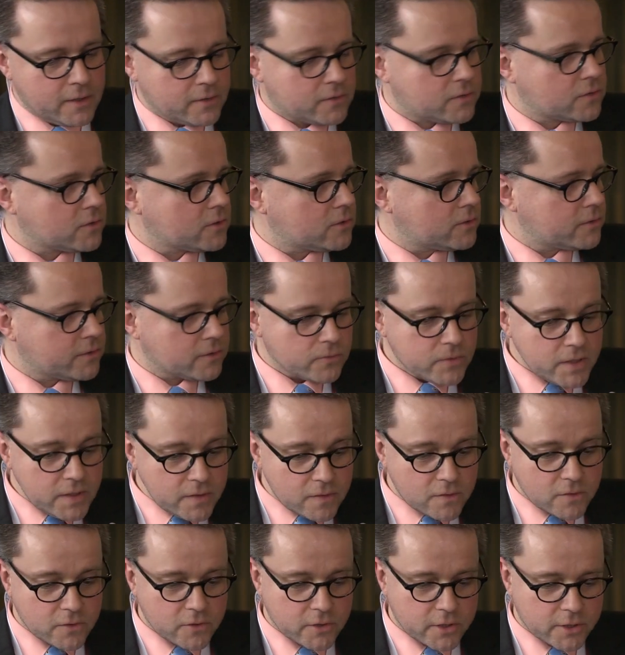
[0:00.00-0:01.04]
so the
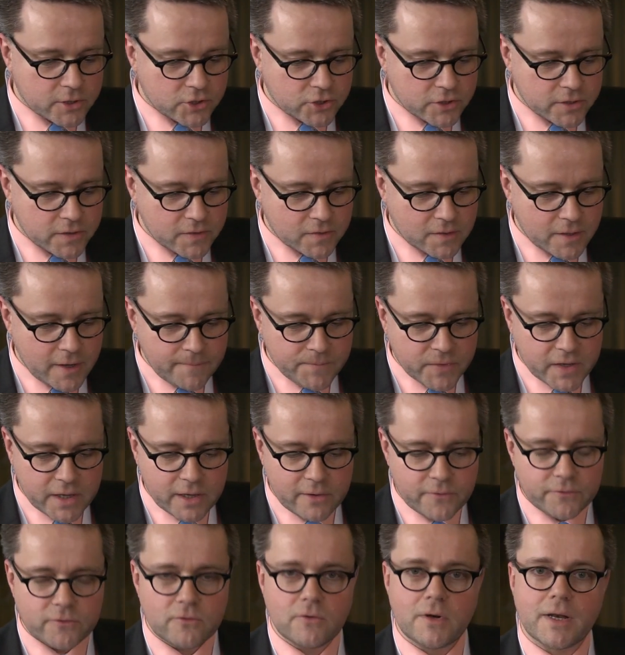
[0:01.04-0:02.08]
researchers
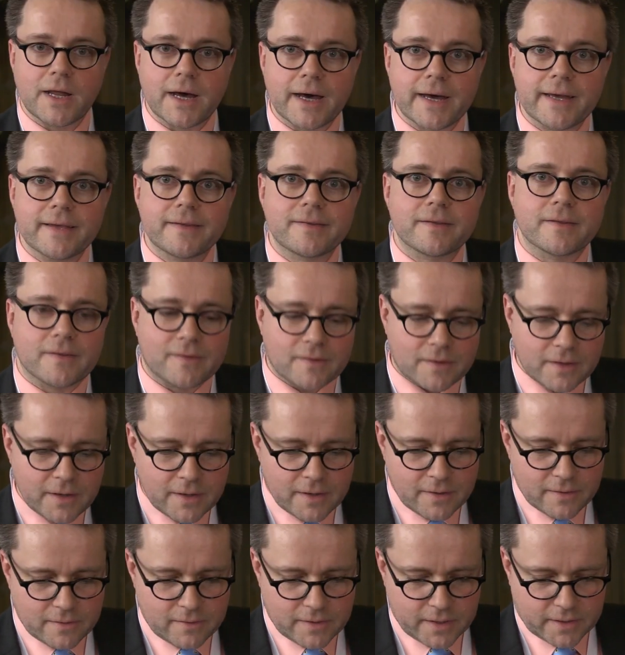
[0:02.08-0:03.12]
have to license
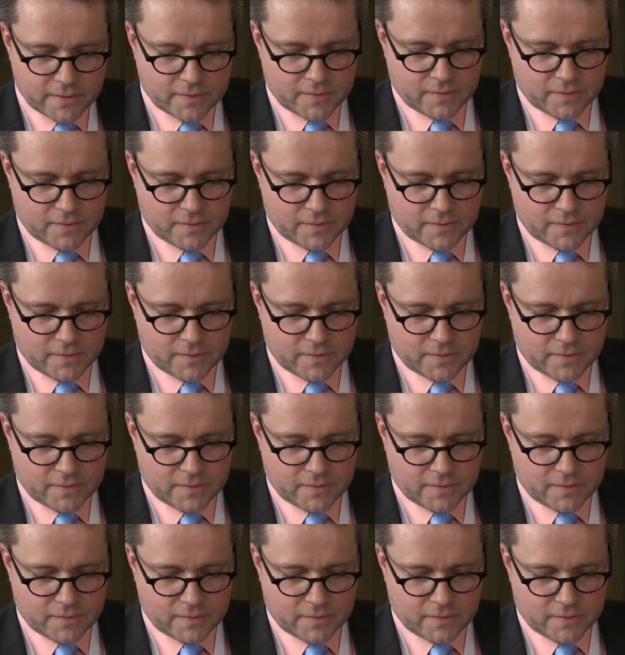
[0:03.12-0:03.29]
their